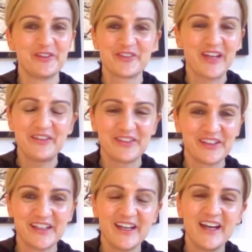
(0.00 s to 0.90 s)

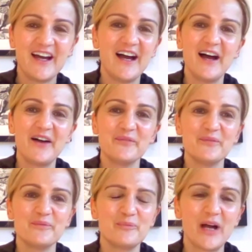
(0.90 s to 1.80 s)
7
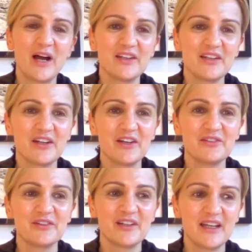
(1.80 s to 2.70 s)
um, but you know,
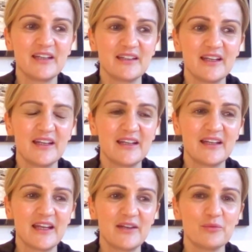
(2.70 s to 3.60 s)
it, it,
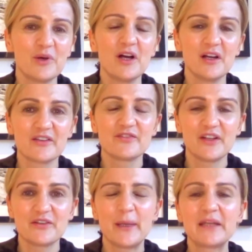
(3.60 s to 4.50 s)
it works
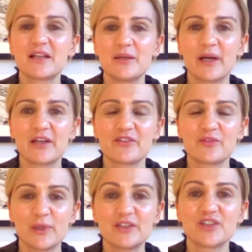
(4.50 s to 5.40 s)
fundamentally by
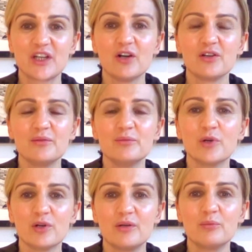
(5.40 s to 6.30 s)
switching on
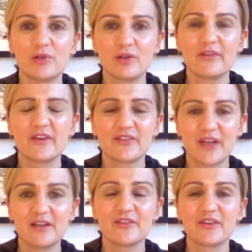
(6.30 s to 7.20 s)
more and more of the
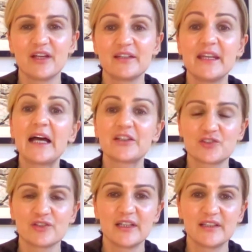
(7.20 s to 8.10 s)
cells that had
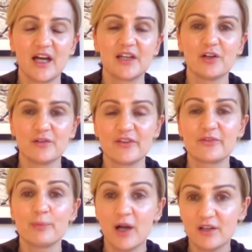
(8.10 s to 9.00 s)
naturally died off
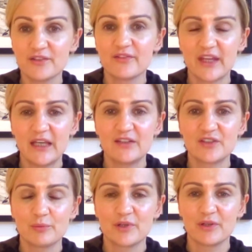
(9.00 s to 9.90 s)
as part of the
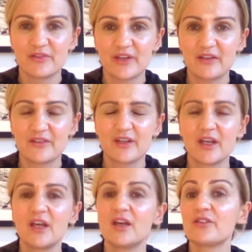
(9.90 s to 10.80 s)
aging process.
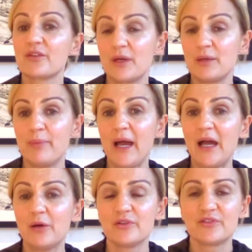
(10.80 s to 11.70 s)
So it
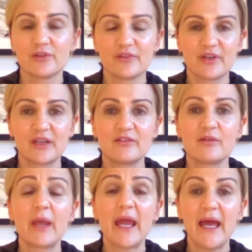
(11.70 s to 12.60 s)
empowers your skin
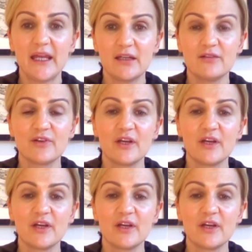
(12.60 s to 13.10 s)
to behave